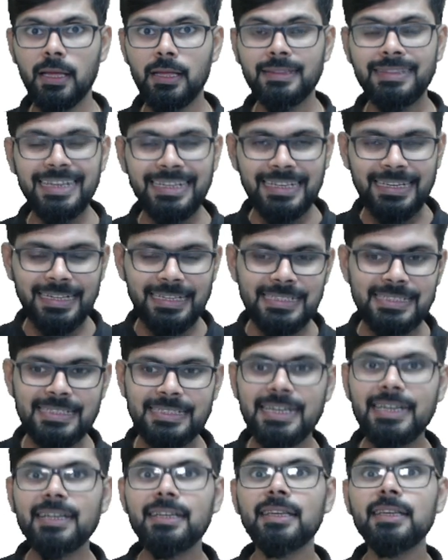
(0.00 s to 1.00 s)
That
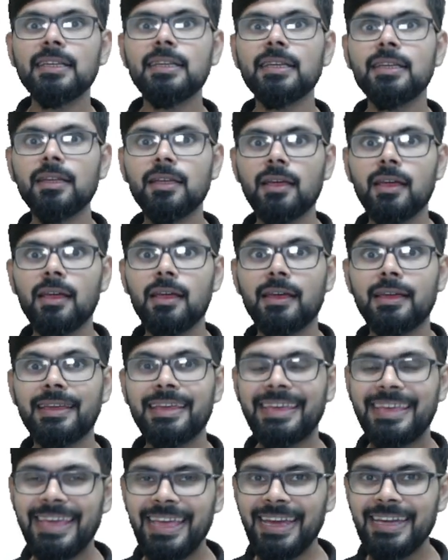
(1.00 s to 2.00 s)
recently
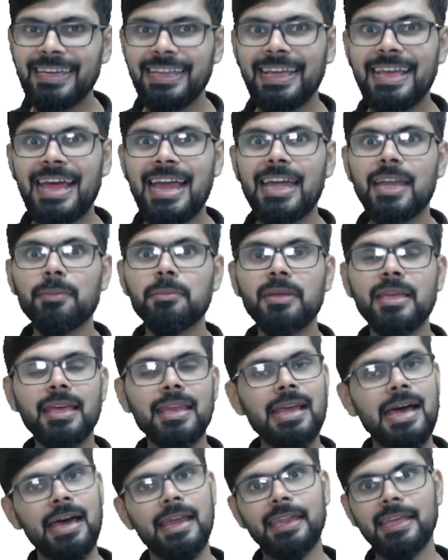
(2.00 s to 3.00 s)
GATE Academy
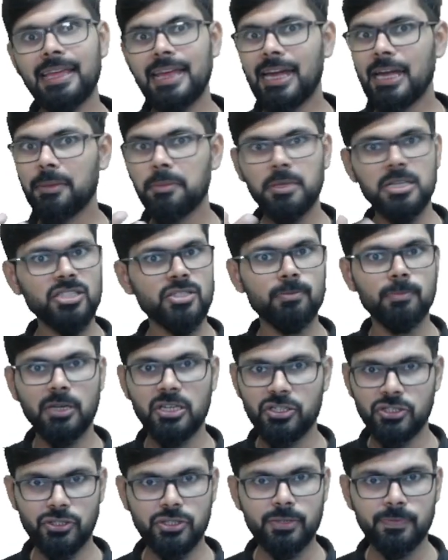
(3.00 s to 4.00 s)
and Unacademy is
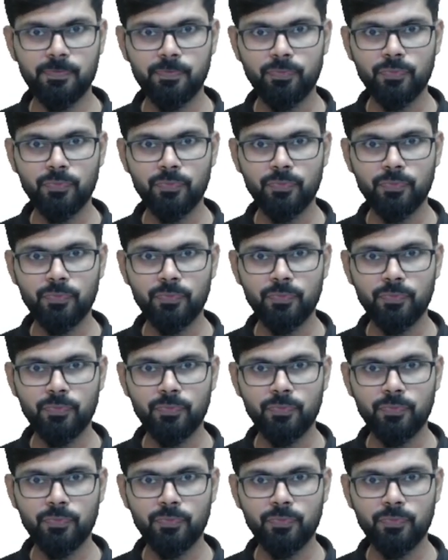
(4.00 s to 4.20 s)
merged.